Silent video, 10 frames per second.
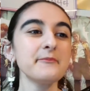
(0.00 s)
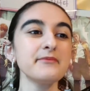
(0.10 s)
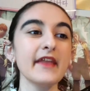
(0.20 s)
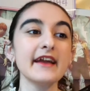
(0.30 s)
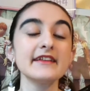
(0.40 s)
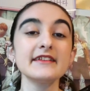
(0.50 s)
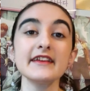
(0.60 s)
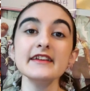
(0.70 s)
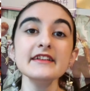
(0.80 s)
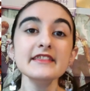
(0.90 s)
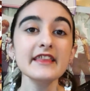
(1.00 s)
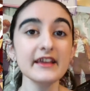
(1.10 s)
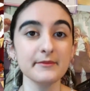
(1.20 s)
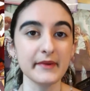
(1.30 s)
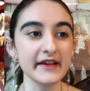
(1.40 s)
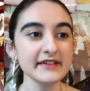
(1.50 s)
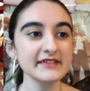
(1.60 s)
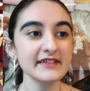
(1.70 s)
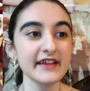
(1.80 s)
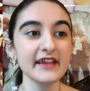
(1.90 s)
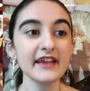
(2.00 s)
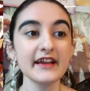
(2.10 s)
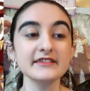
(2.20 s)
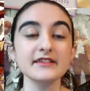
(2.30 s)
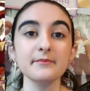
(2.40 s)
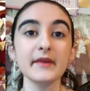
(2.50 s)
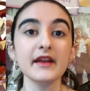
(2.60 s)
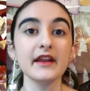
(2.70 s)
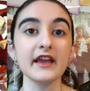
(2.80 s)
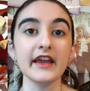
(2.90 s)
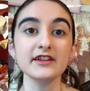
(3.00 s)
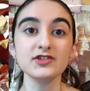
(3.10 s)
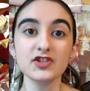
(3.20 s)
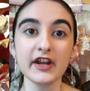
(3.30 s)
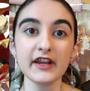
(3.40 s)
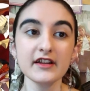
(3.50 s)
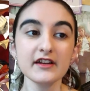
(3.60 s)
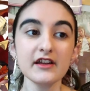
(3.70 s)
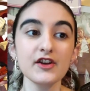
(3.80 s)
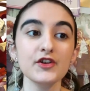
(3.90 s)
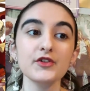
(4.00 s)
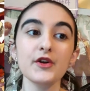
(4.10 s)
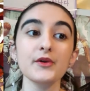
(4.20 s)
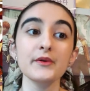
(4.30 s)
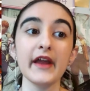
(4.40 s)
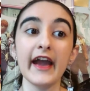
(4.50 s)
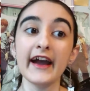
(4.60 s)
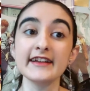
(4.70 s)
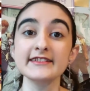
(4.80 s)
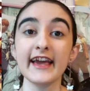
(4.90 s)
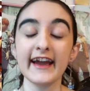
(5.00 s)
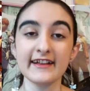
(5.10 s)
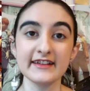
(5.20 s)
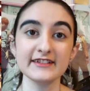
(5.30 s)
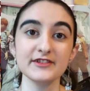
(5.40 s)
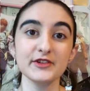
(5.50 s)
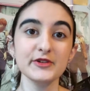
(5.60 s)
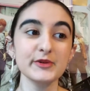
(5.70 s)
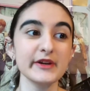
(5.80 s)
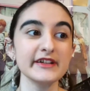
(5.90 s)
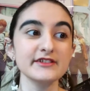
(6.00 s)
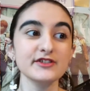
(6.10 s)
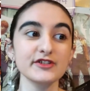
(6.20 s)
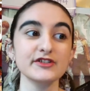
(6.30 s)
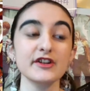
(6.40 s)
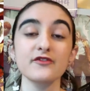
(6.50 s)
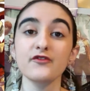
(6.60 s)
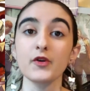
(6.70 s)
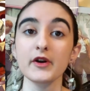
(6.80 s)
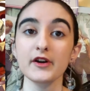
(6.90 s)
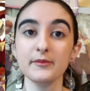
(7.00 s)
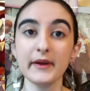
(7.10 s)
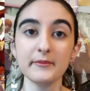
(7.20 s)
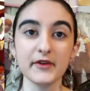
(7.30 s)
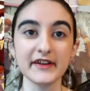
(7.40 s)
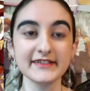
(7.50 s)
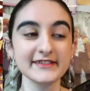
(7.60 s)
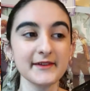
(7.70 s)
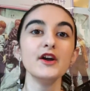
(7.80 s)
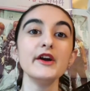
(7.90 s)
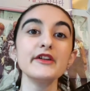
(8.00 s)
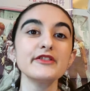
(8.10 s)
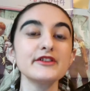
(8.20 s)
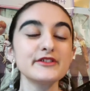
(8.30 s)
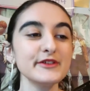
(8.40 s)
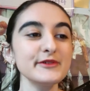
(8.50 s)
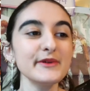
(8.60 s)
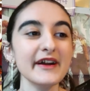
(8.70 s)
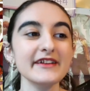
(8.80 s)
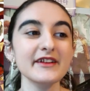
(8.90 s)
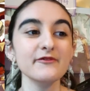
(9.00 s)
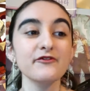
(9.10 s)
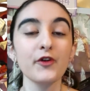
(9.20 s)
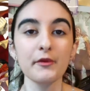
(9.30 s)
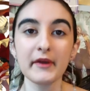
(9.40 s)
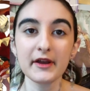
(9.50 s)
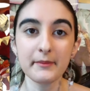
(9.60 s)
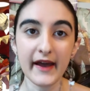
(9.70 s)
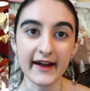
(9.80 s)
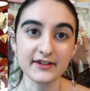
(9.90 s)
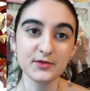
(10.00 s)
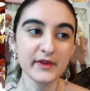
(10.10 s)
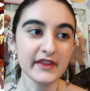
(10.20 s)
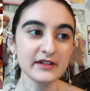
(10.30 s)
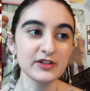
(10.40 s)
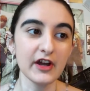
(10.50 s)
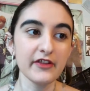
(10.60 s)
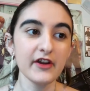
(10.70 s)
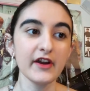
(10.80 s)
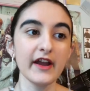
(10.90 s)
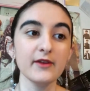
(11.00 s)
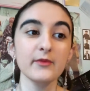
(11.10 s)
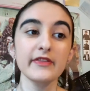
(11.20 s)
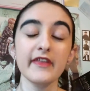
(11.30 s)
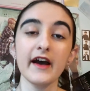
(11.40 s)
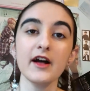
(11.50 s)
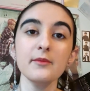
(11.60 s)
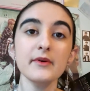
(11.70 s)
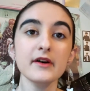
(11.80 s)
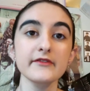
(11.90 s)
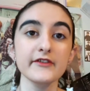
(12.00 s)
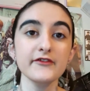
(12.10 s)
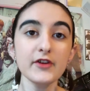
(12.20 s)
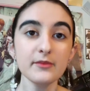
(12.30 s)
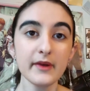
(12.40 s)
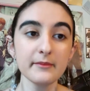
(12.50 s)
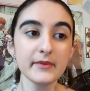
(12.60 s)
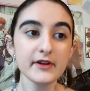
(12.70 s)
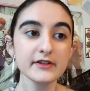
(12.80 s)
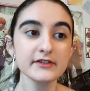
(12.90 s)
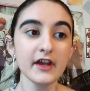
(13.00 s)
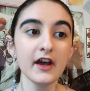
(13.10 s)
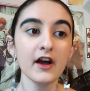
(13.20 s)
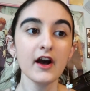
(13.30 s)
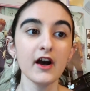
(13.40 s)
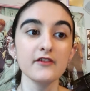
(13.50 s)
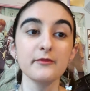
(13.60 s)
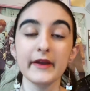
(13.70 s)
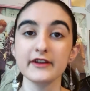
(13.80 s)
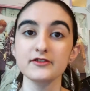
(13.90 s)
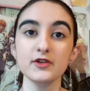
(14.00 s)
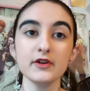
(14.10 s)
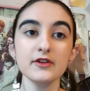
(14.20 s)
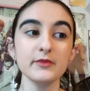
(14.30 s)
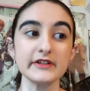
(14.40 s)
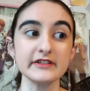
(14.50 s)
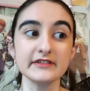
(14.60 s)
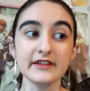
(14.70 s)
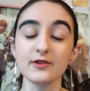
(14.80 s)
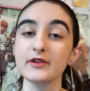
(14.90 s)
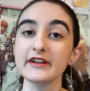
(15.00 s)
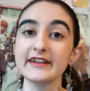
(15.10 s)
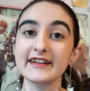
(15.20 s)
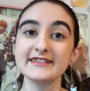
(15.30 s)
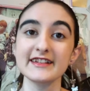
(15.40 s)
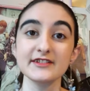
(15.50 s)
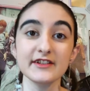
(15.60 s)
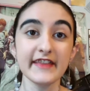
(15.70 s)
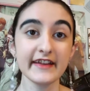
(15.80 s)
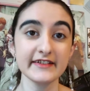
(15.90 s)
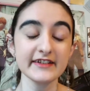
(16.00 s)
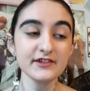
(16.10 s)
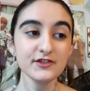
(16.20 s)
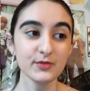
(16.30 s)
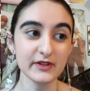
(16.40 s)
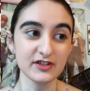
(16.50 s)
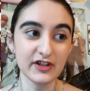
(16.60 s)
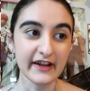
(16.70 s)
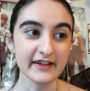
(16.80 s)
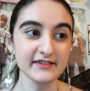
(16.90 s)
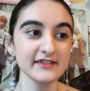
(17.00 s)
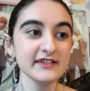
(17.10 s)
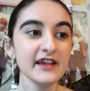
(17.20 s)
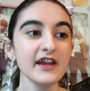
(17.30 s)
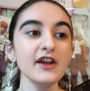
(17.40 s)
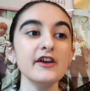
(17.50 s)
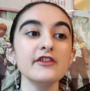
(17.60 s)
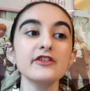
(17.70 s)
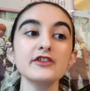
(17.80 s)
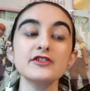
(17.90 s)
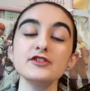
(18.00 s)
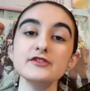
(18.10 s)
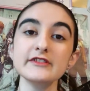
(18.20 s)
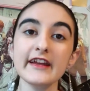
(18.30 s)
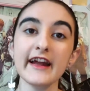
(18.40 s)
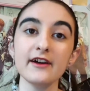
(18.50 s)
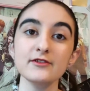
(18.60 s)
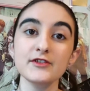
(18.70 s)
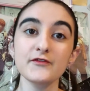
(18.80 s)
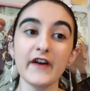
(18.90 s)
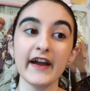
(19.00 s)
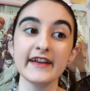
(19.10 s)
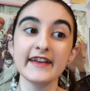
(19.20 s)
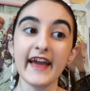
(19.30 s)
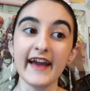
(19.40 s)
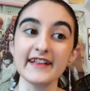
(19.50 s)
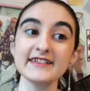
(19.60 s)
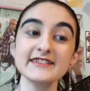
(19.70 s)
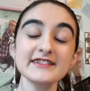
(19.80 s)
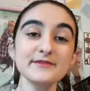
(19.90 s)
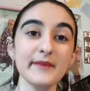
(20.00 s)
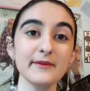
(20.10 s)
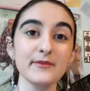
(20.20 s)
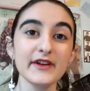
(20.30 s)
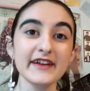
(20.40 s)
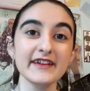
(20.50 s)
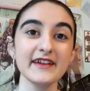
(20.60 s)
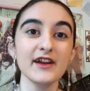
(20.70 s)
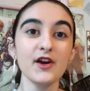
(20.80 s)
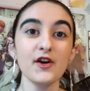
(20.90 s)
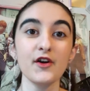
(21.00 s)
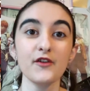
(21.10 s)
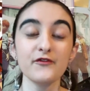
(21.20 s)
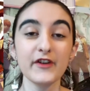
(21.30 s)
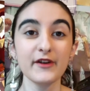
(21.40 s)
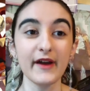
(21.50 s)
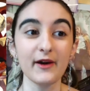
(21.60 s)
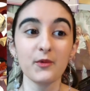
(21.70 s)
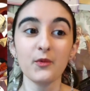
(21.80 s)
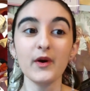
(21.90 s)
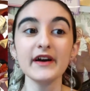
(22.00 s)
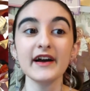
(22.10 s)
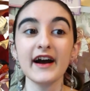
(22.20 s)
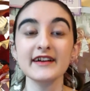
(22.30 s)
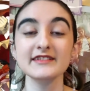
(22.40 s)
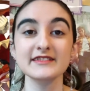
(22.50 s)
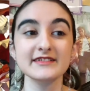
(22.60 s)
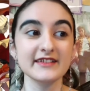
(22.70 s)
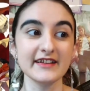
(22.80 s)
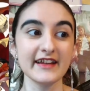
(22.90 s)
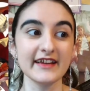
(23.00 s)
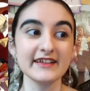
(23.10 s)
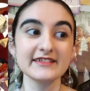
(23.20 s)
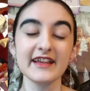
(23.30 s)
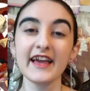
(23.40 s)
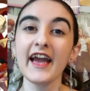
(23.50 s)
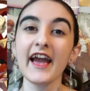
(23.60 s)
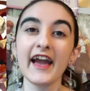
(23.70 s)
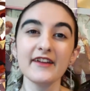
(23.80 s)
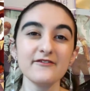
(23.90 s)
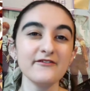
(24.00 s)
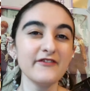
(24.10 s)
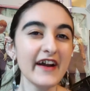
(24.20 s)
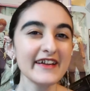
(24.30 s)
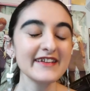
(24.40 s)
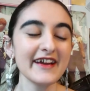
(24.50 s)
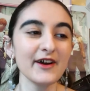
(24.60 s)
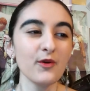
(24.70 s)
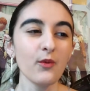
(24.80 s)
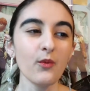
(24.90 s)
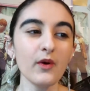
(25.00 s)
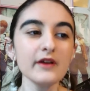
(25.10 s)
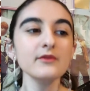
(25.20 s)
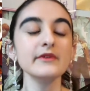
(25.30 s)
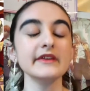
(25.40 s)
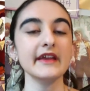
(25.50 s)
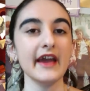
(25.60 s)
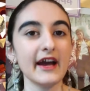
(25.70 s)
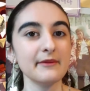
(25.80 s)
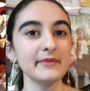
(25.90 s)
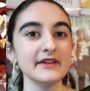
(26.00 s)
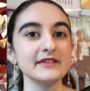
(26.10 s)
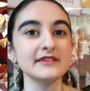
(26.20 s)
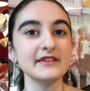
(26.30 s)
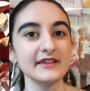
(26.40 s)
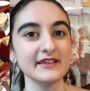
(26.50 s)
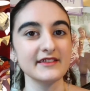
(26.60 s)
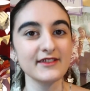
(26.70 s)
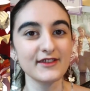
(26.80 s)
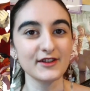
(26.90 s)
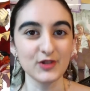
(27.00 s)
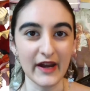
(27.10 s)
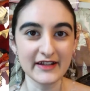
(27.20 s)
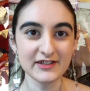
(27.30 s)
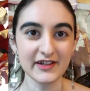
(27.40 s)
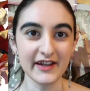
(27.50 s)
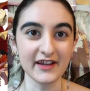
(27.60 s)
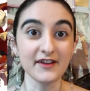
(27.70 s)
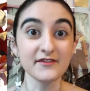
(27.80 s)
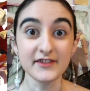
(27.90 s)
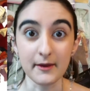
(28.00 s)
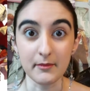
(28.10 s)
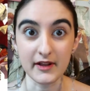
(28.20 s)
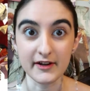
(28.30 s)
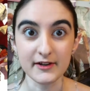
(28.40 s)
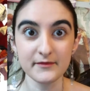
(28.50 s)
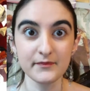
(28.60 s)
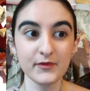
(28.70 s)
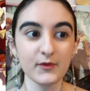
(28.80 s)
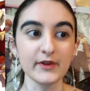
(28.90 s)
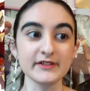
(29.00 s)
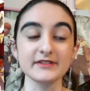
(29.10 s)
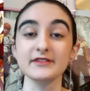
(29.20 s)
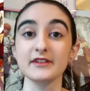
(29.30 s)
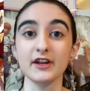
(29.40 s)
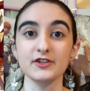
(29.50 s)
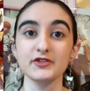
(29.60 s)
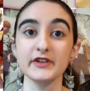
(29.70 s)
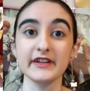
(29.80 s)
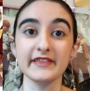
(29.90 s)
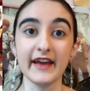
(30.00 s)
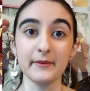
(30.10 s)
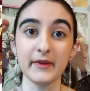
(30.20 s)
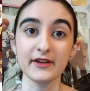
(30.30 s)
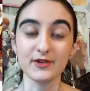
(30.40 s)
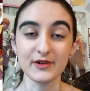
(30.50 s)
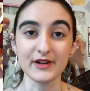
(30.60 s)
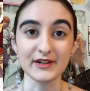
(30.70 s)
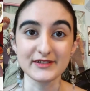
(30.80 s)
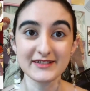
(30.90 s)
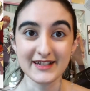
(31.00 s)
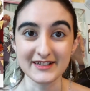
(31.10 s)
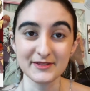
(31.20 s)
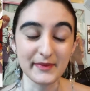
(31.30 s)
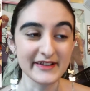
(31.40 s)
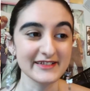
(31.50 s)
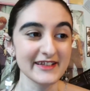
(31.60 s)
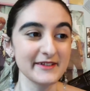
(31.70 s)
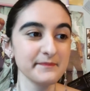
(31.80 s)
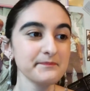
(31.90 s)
And in the abyss, he ends up meeting a chain known as Alice, who is searching for her memories. The two end up forming a pact with each other, and with the help of a few members of Pandora, which is an organization that deals with chains, the two set out to find Alice's memory, figure out what Oz's sin is, and find out what really happened in the tragedy of Sablier, which is the country that Pandora Hearts takes place in.